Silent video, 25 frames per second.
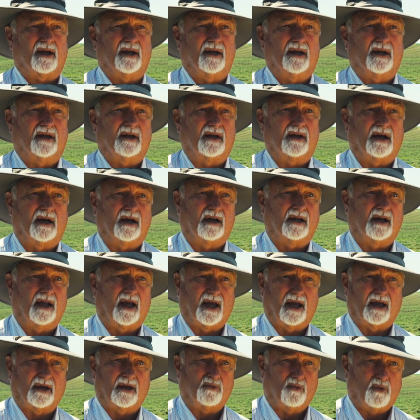in and cut
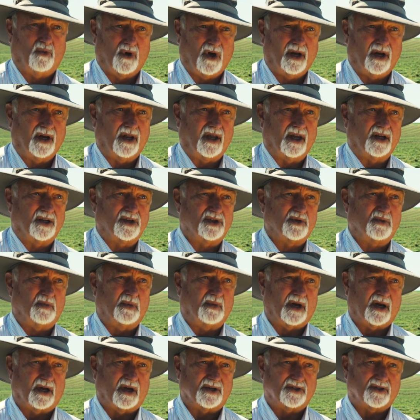at one inch
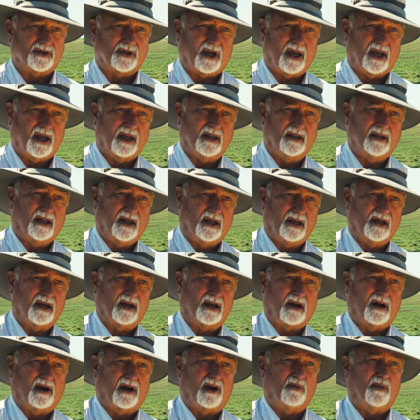because, again, then the
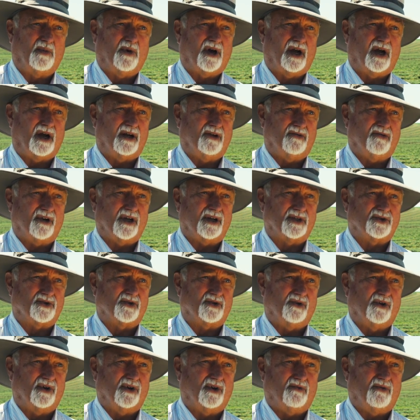carbohydrates
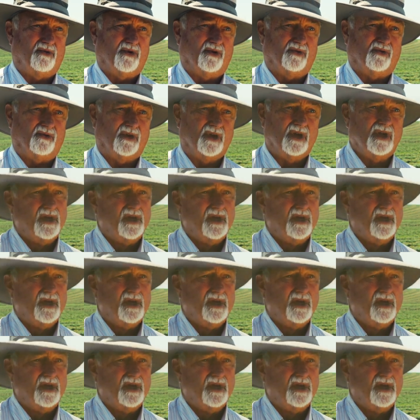are in the root.